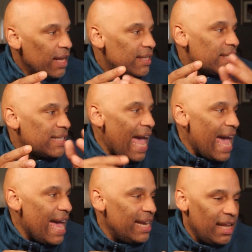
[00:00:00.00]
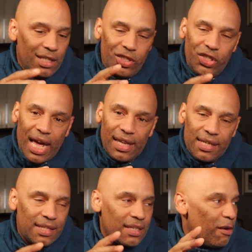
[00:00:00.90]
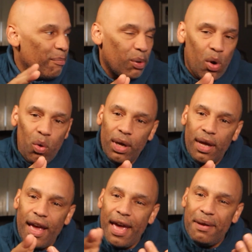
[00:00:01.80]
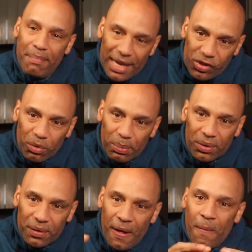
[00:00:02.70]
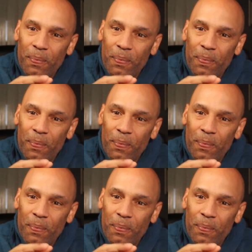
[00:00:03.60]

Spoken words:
sad, jealous, broke, and miserable?